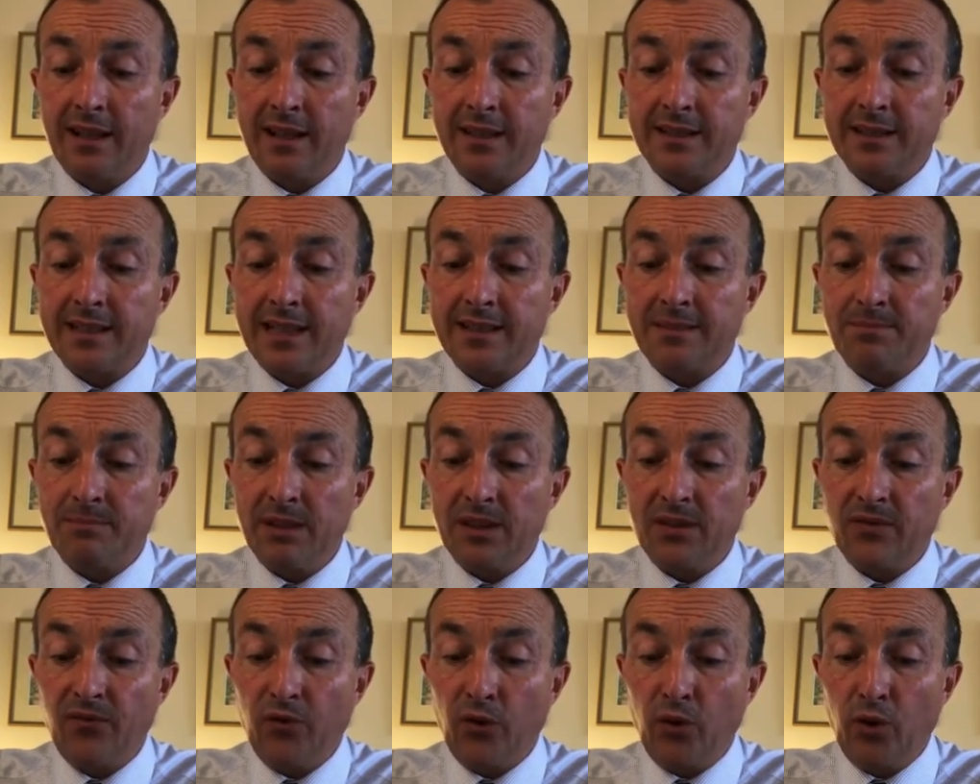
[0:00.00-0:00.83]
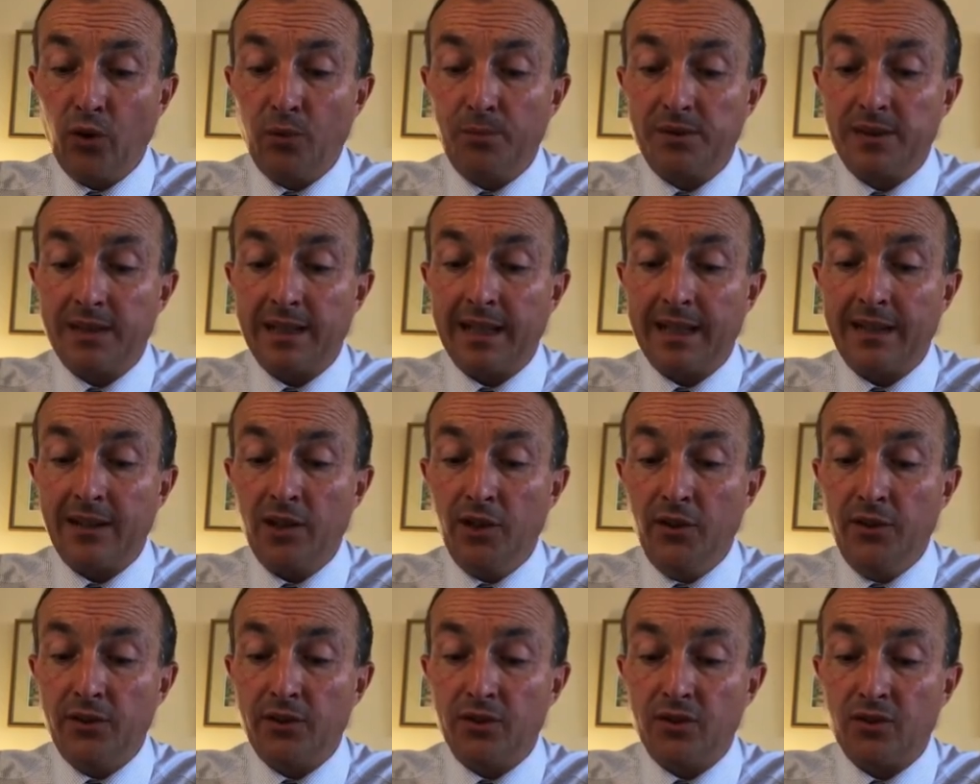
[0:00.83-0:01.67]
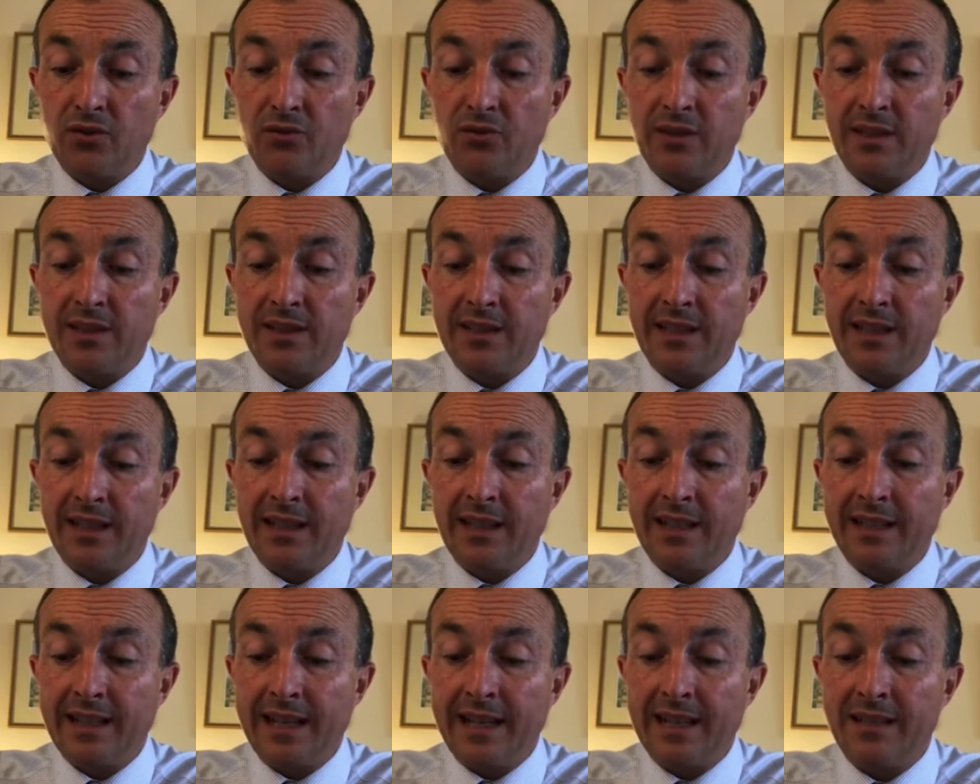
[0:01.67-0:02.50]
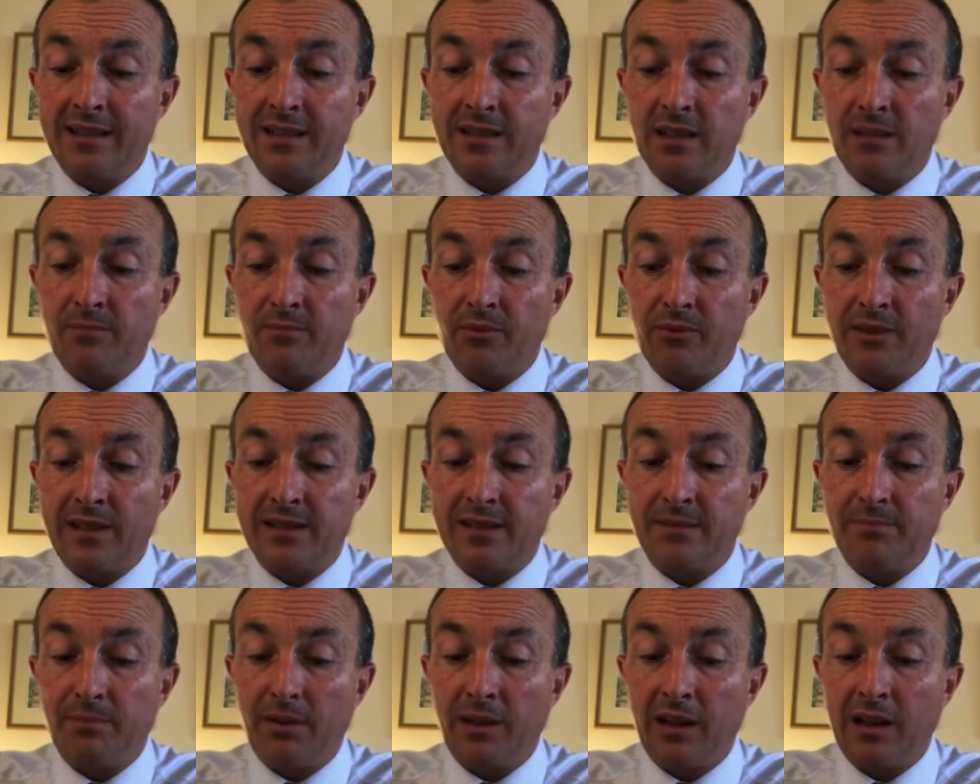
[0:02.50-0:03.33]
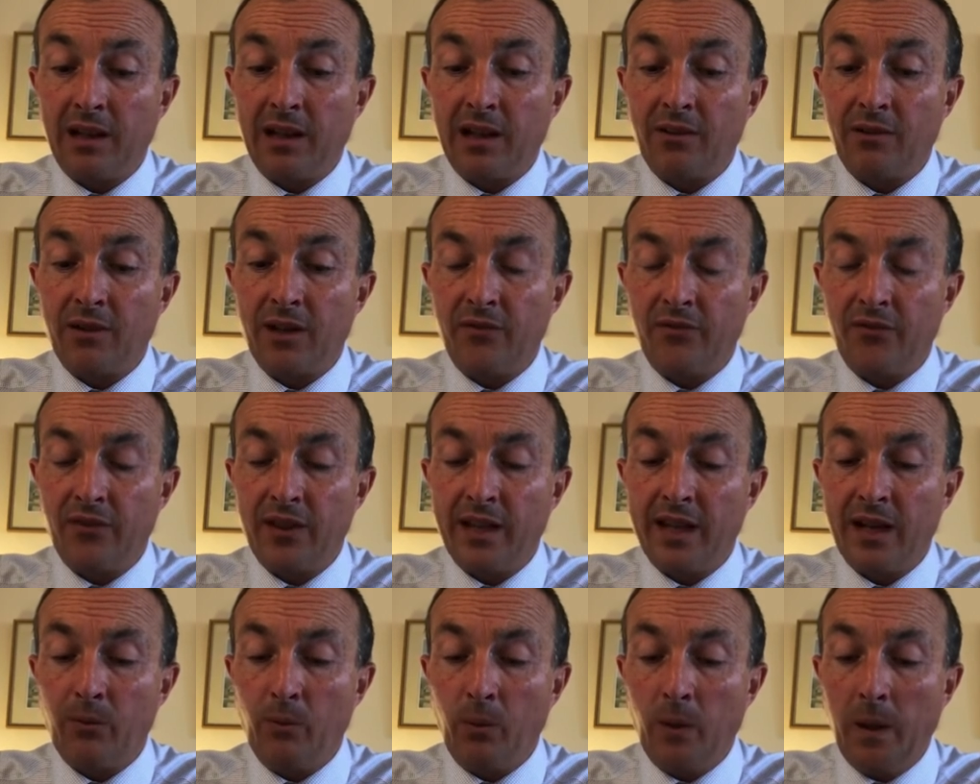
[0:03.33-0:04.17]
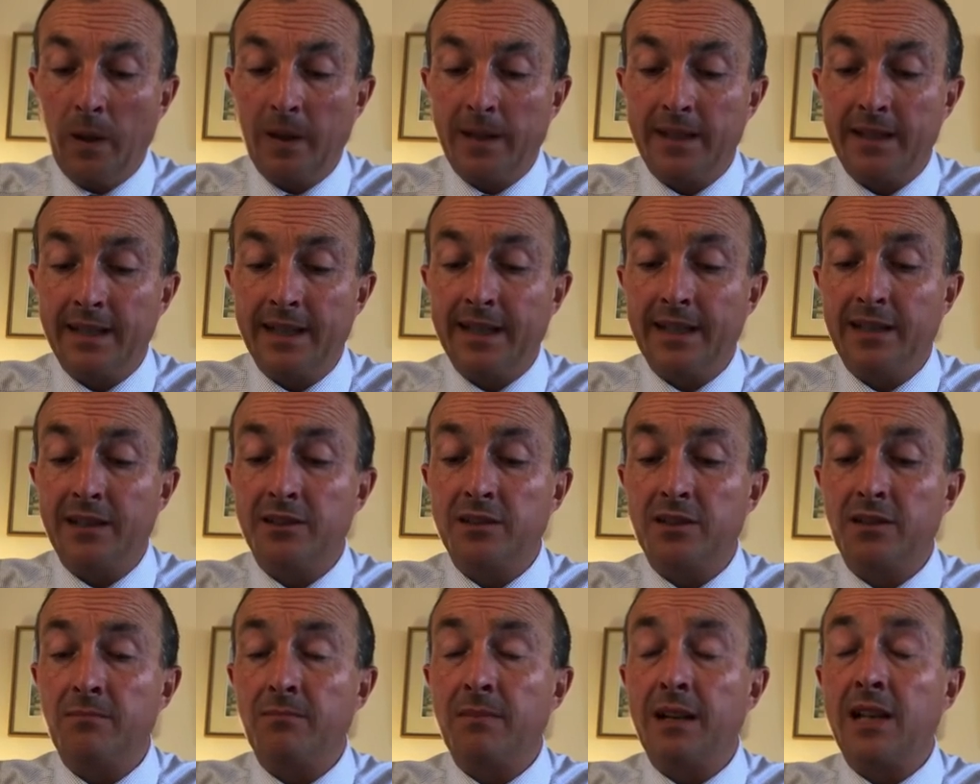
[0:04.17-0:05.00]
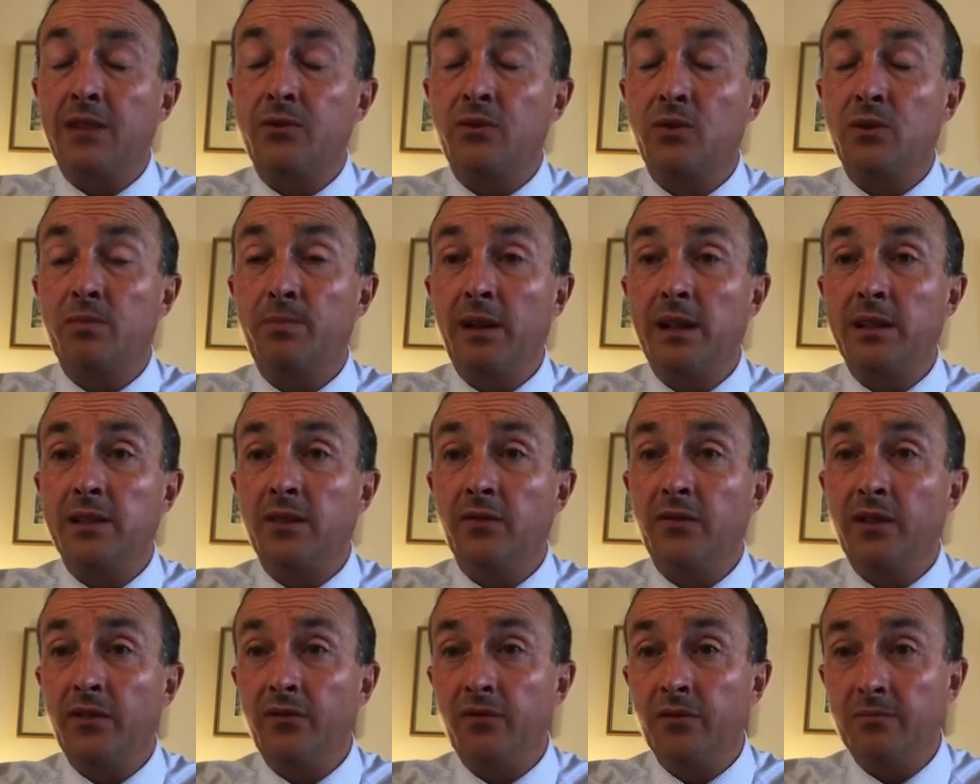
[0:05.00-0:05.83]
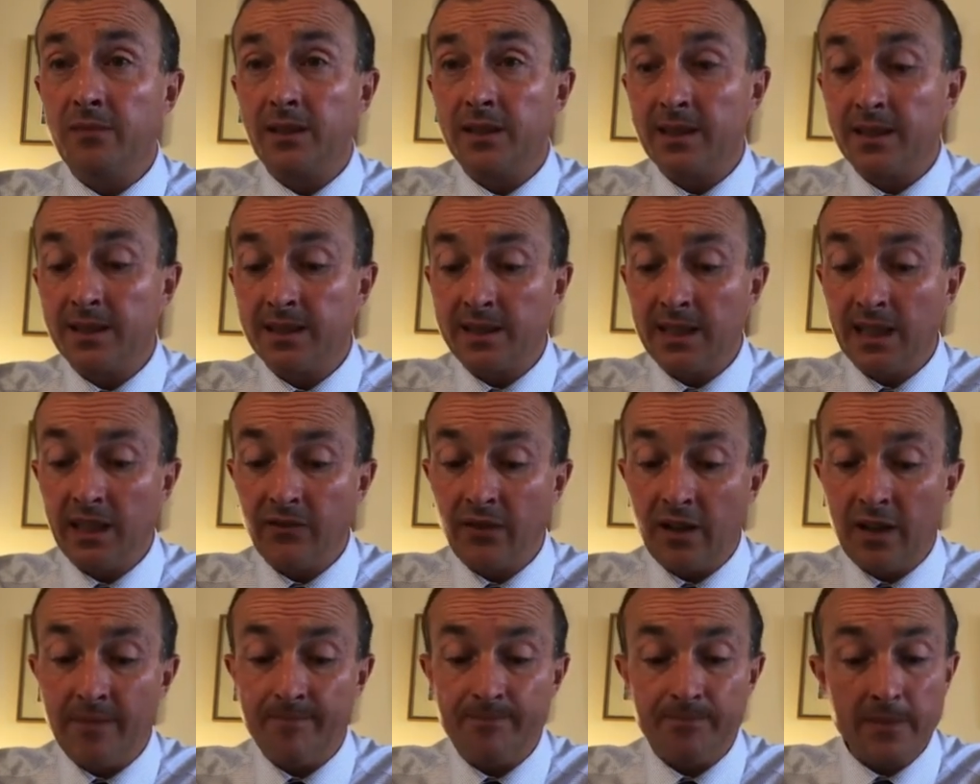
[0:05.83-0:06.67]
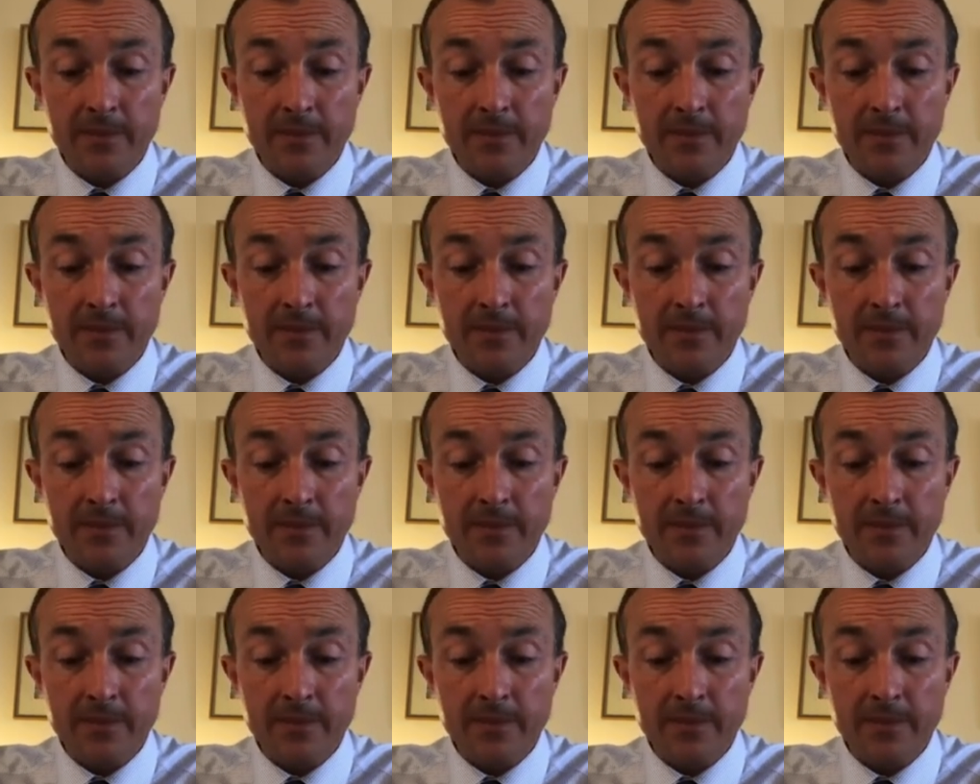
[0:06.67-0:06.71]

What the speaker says: says Miss Forbes, and Lucas Christie and Enzo Beretta Pilaro for their work in English and Maths respectively from Mrs. Siva.